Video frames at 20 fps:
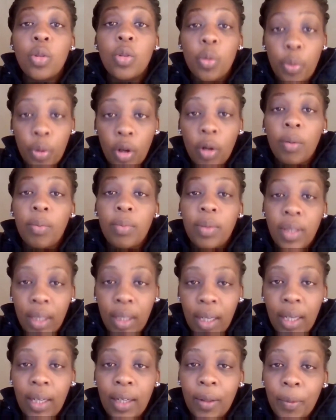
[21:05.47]
You probably
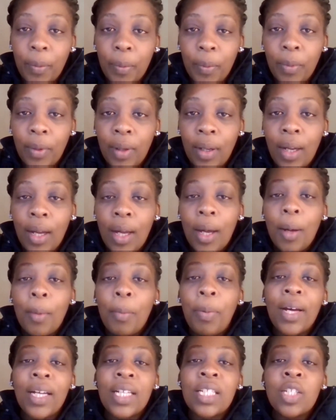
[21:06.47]
can.
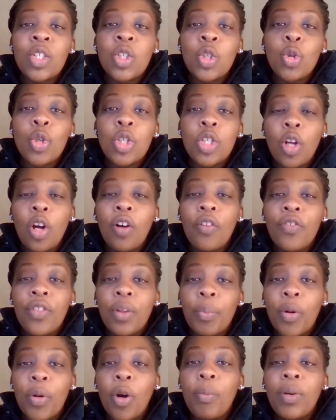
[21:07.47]
But to solve the
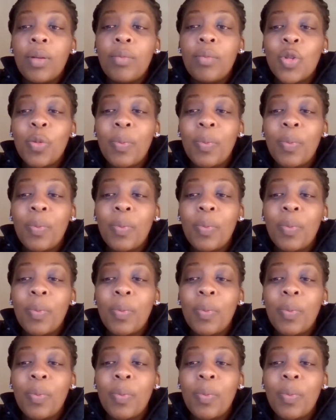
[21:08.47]
problems,